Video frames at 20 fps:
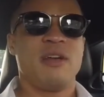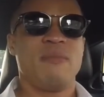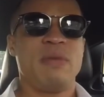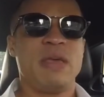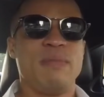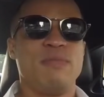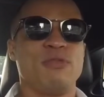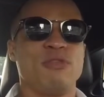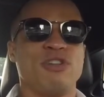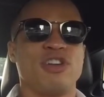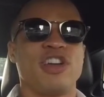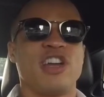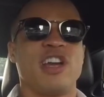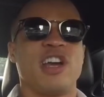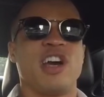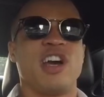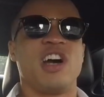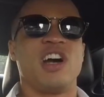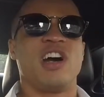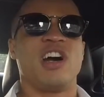People are
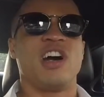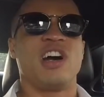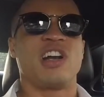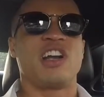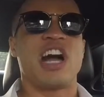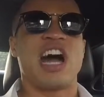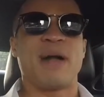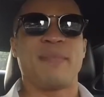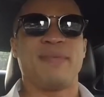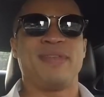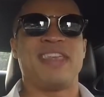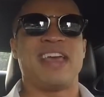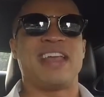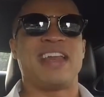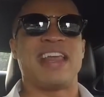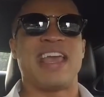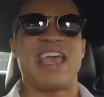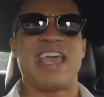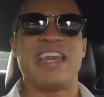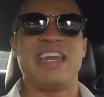gonna copy
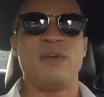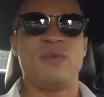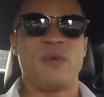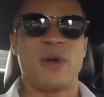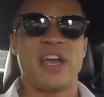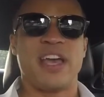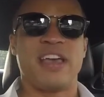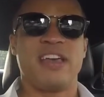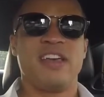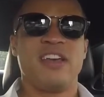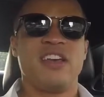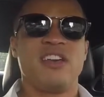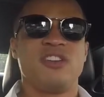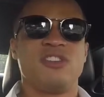that anyway.